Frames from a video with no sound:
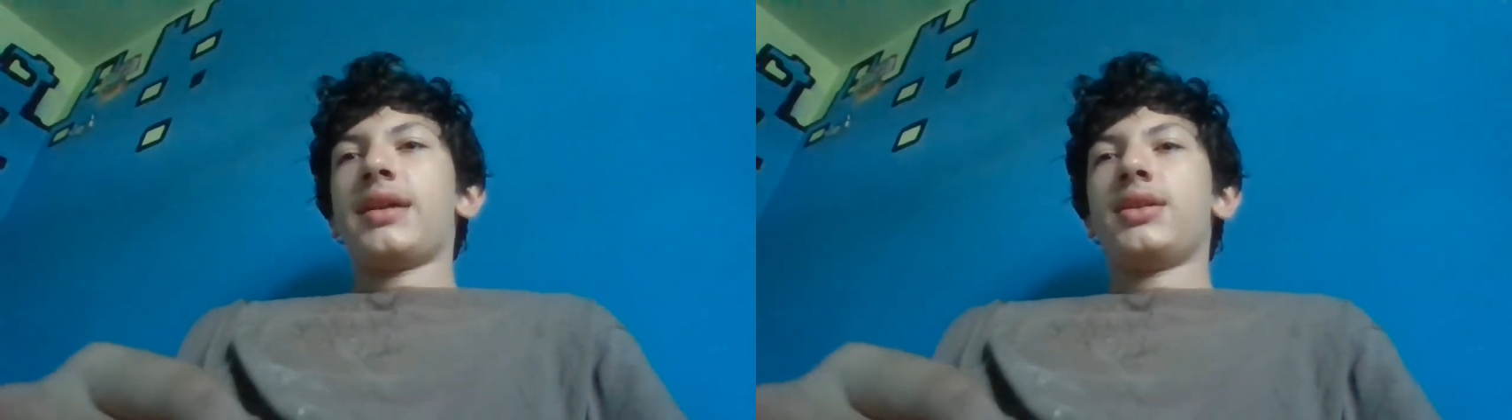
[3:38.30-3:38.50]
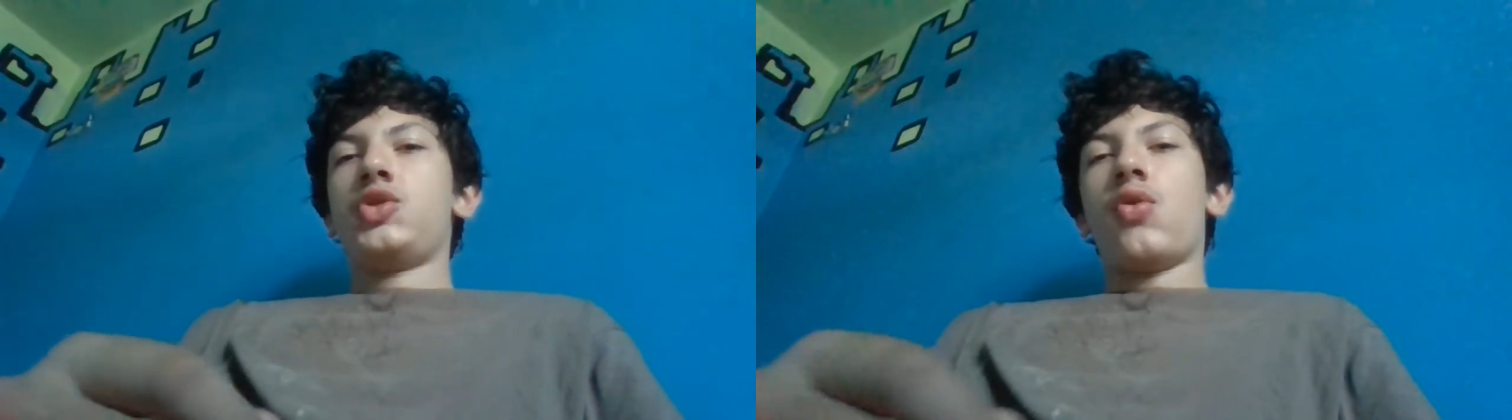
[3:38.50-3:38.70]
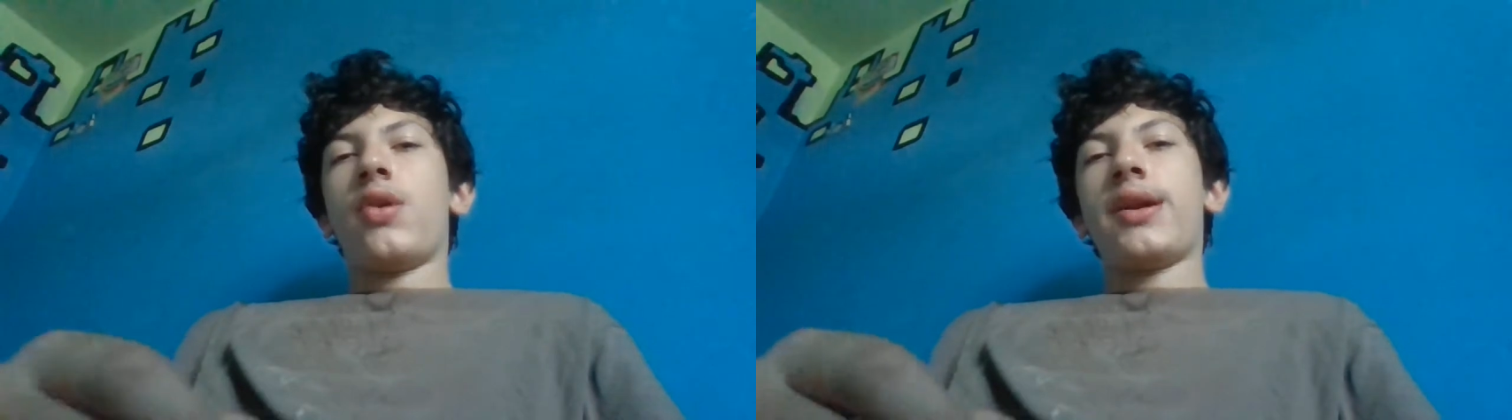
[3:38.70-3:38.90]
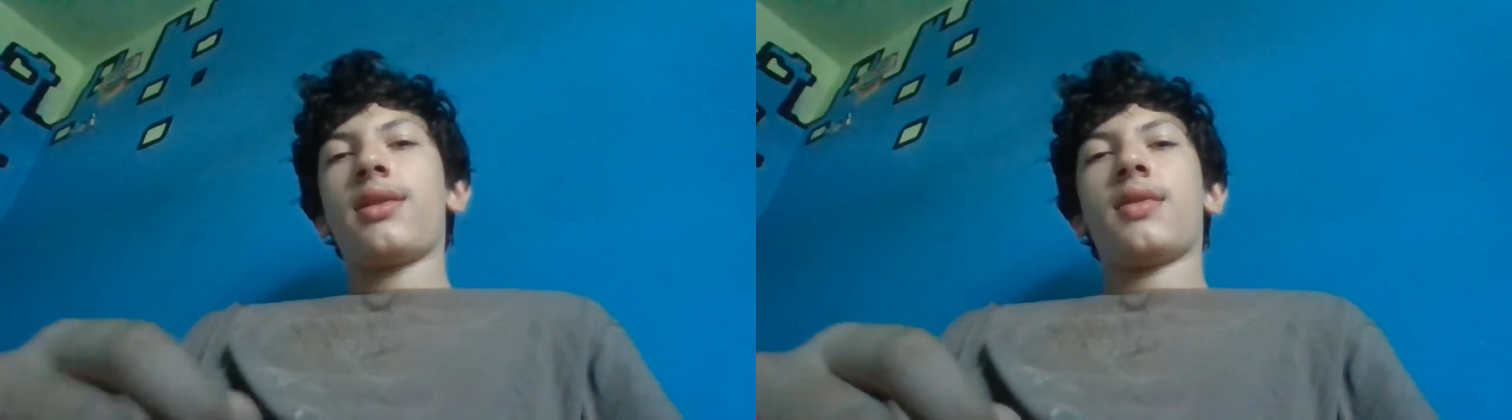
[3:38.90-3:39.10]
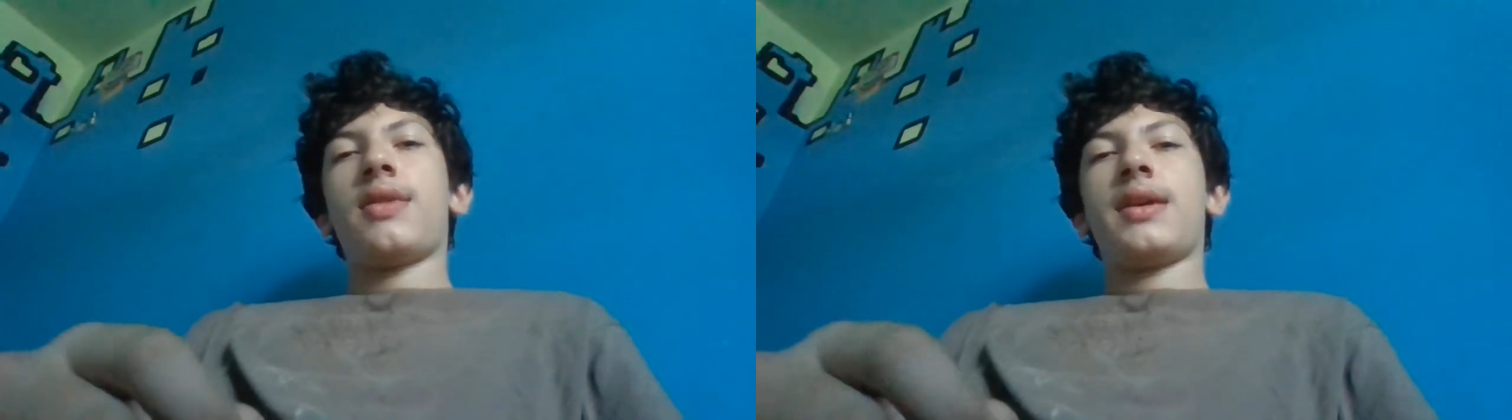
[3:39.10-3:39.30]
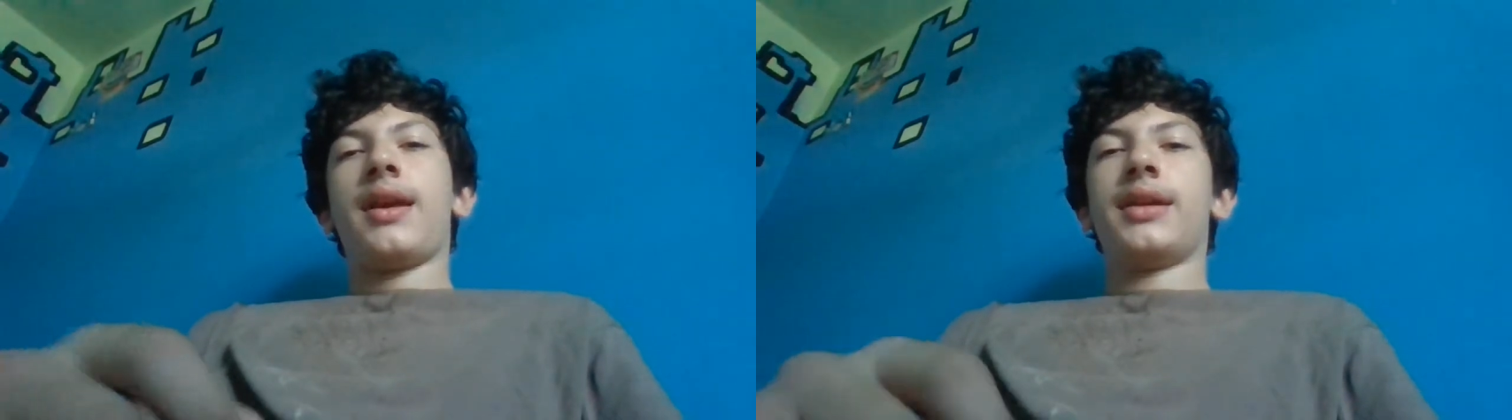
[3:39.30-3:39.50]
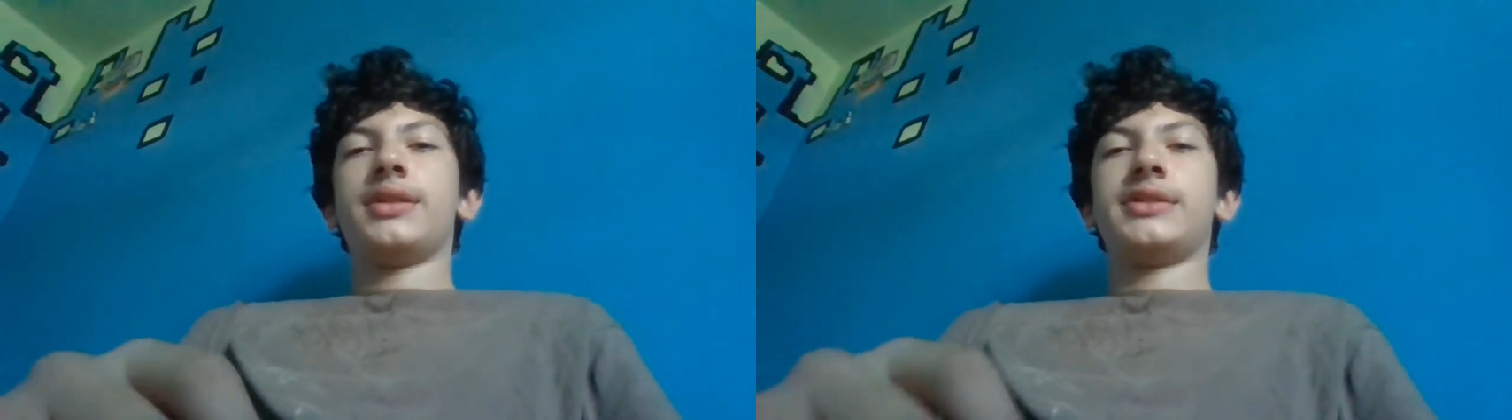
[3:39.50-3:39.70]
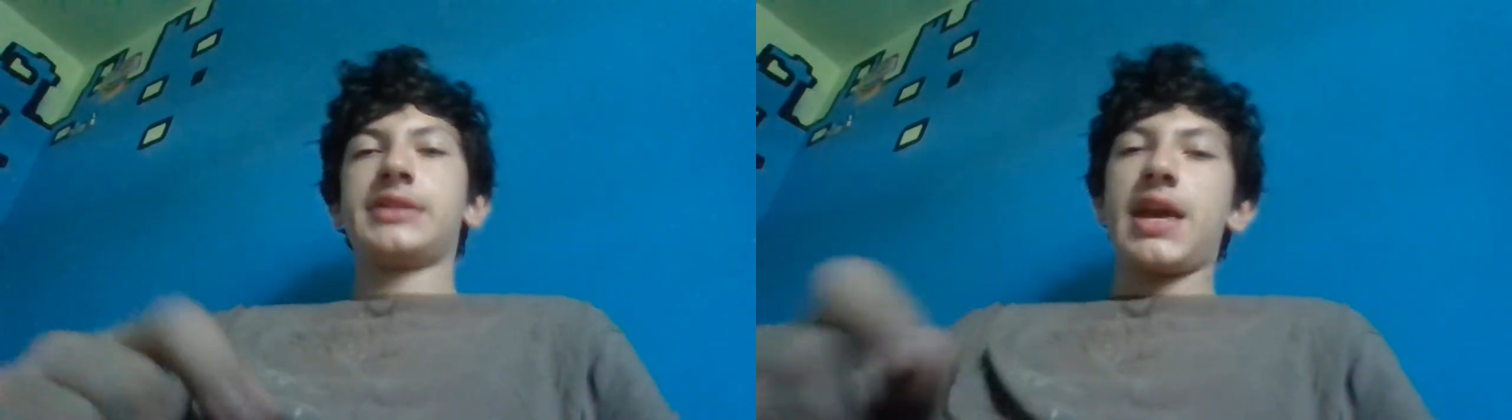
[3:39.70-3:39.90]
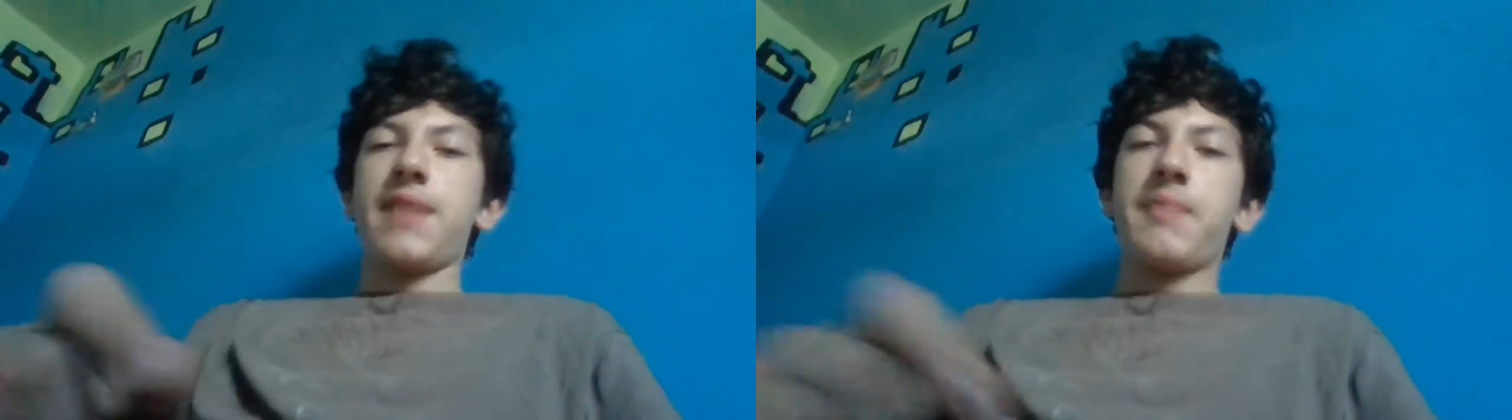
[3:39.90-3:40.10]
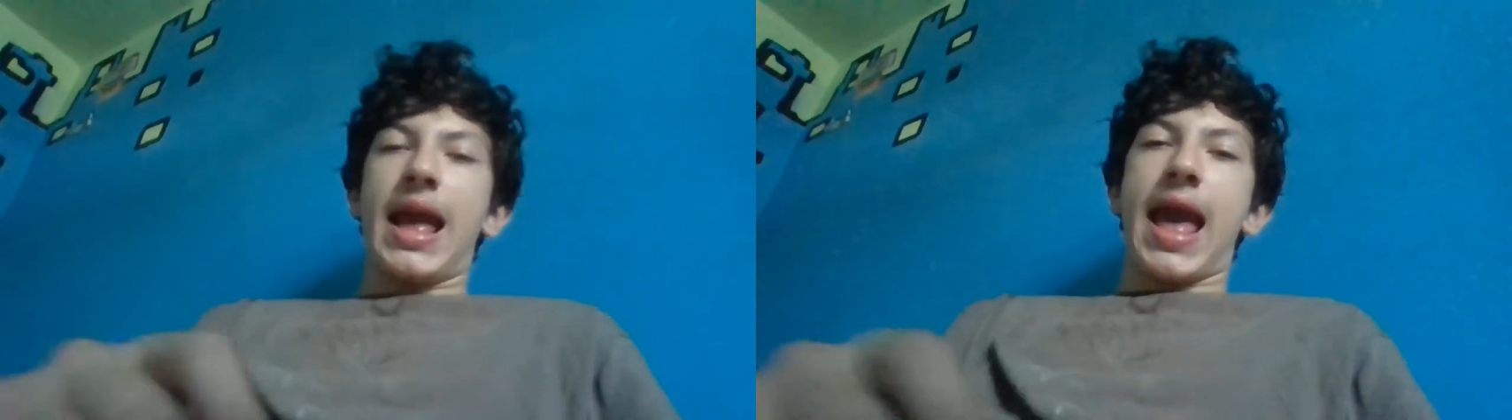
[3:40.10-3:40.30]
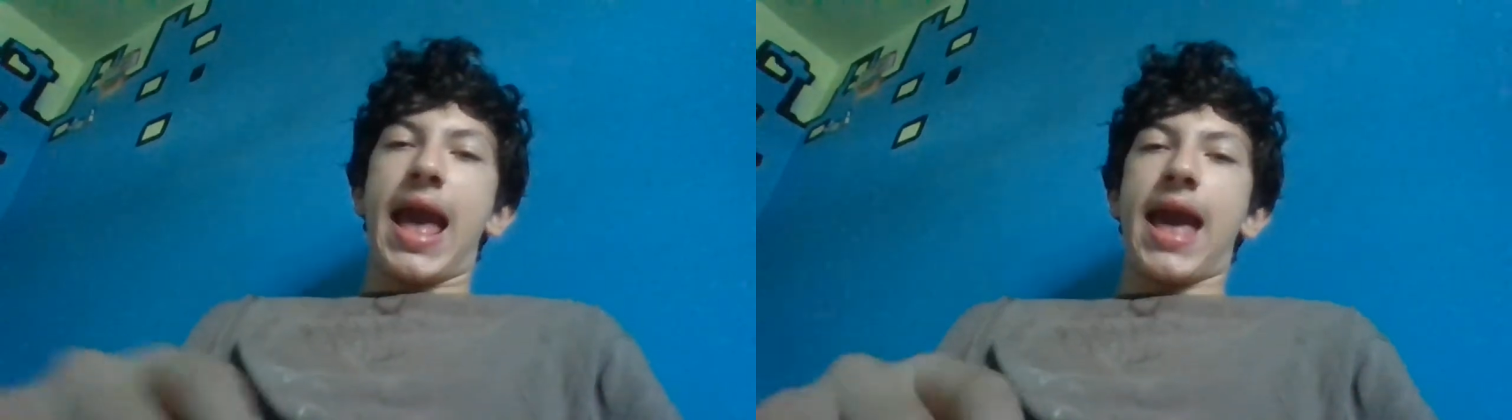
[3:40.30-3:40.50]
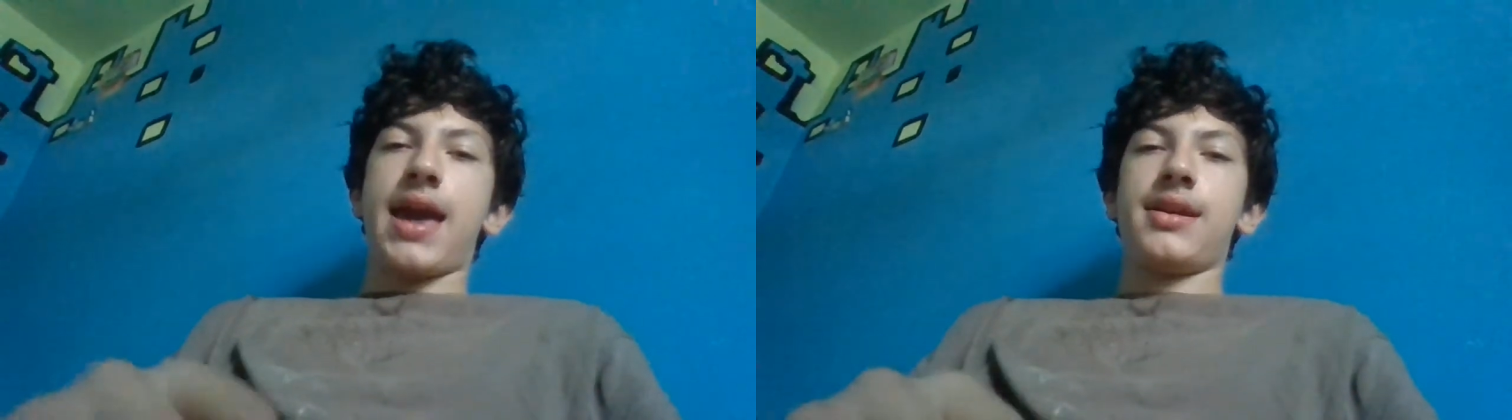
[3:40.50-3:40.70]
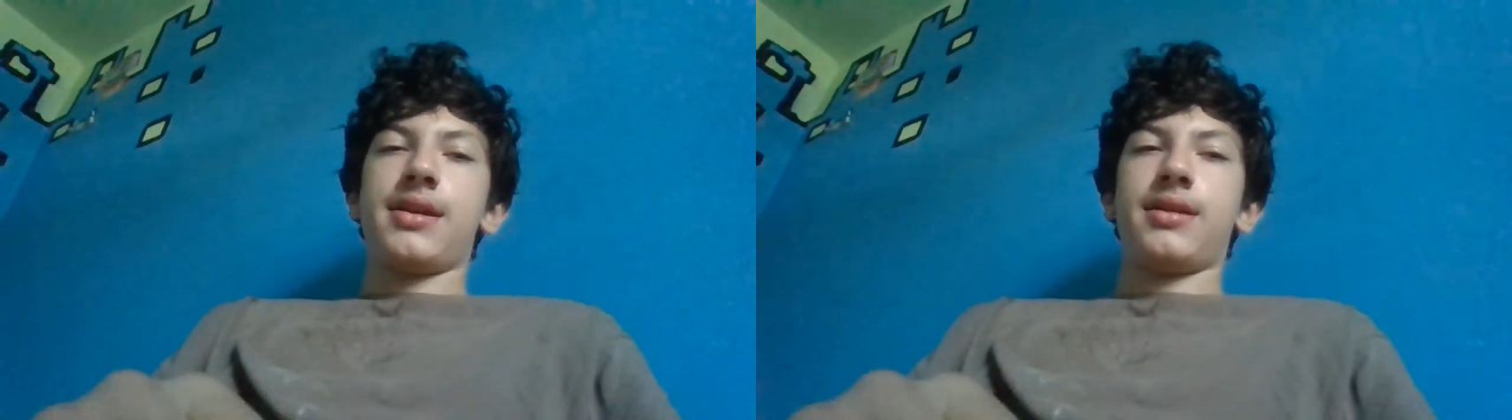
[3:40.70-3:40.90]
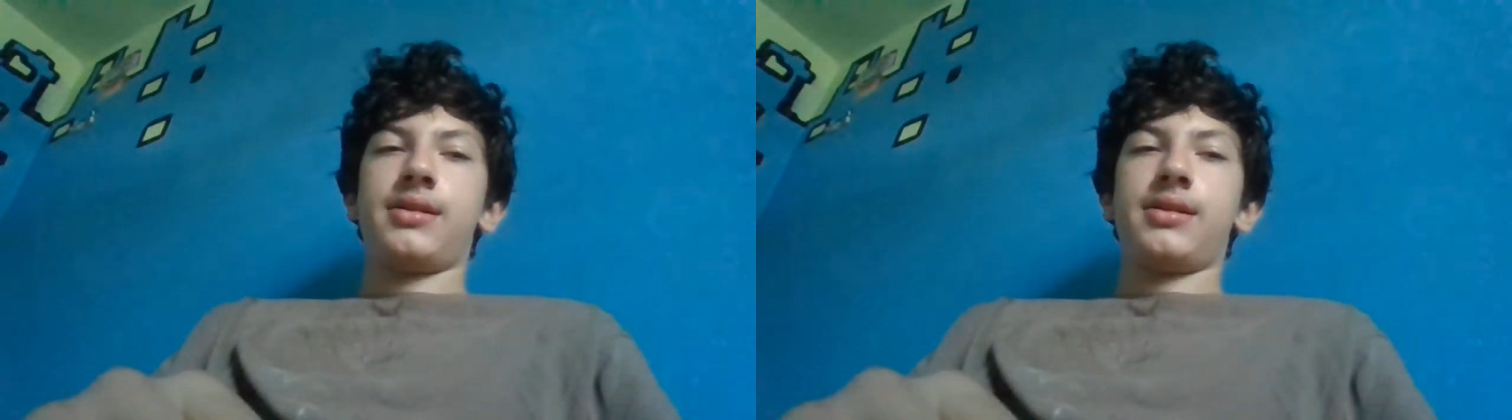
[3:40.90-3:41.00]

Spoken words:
join the Skip Ad